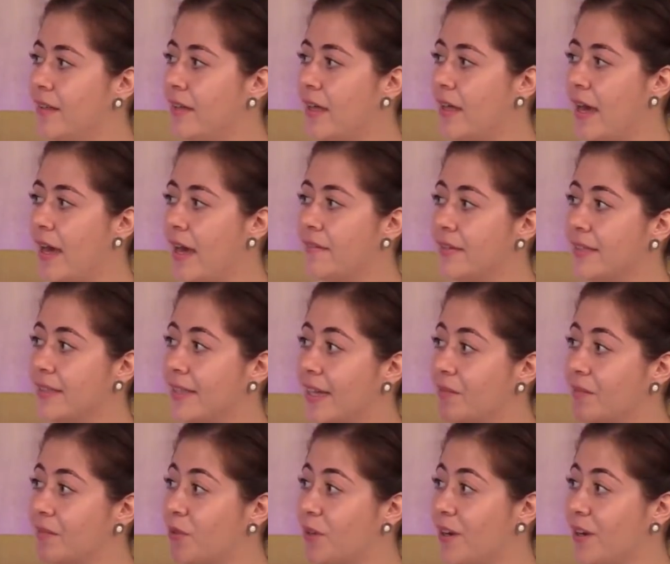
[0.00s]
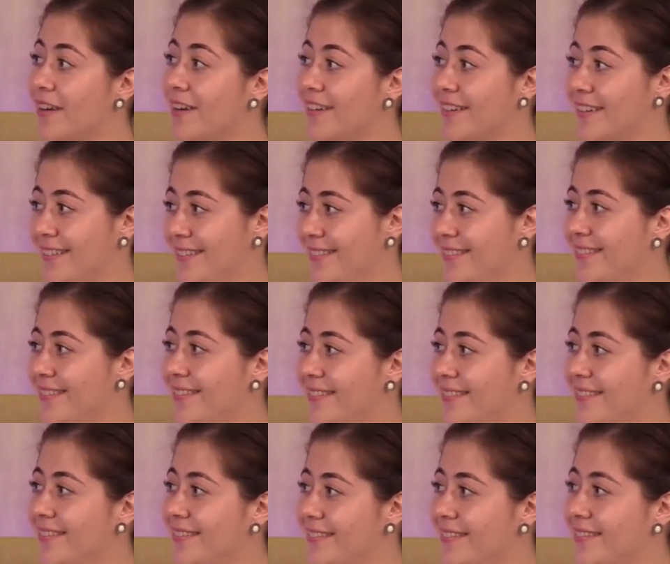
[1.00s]
having that prayer.
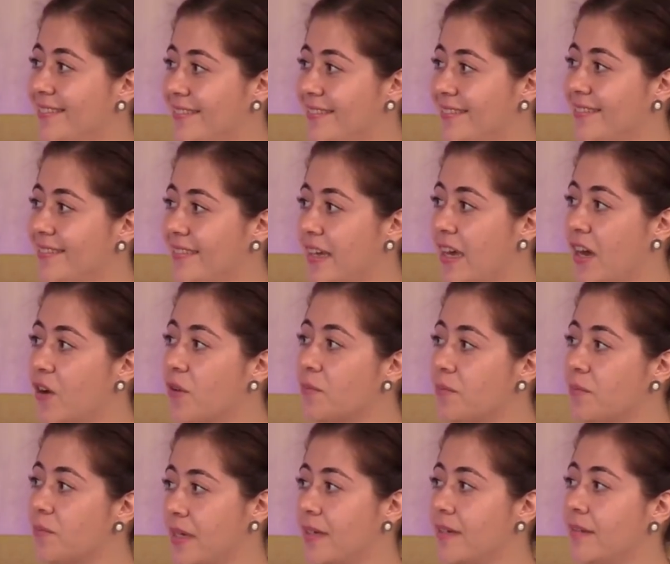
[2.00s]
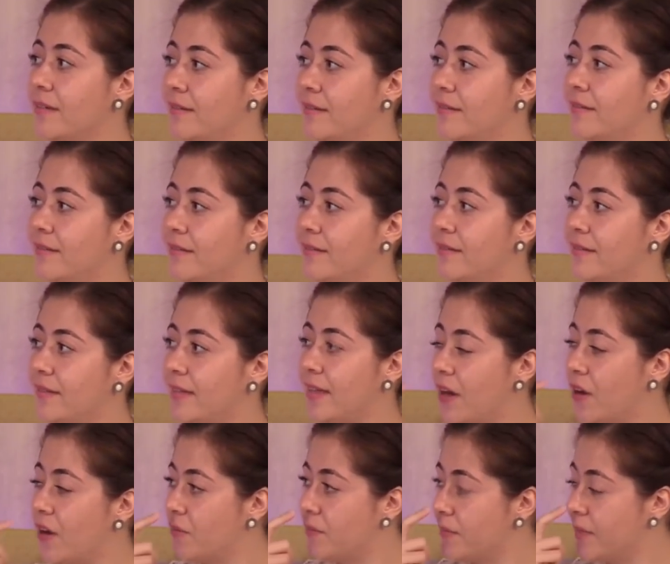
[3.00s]
Help me,
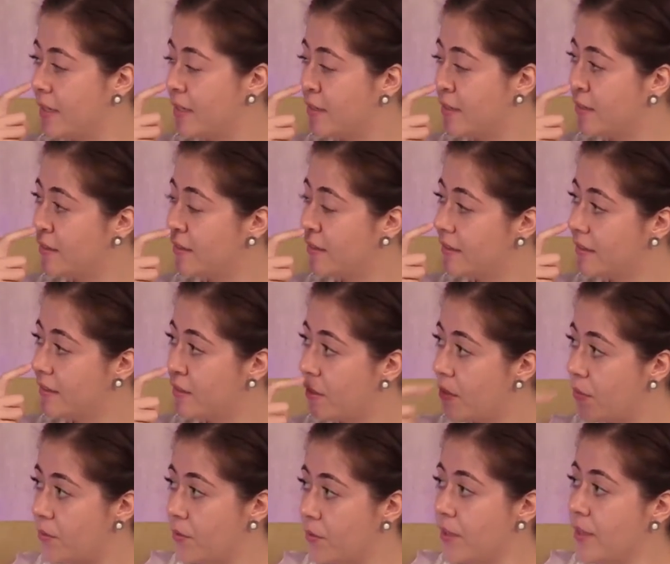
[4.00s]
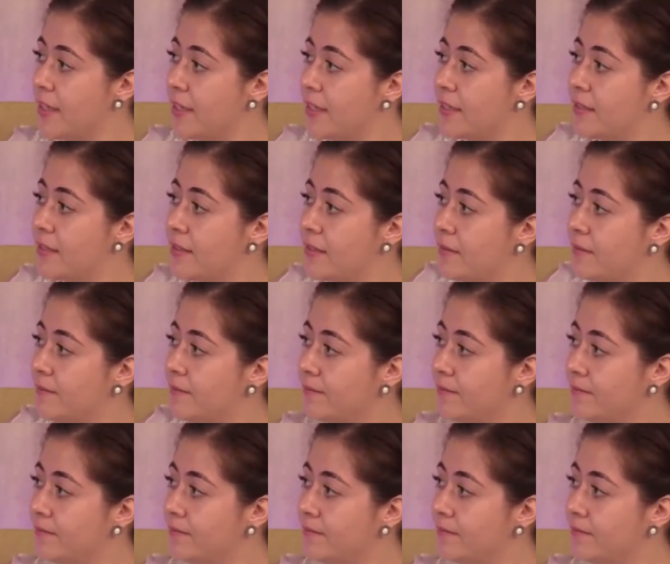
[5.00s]
help me, through this?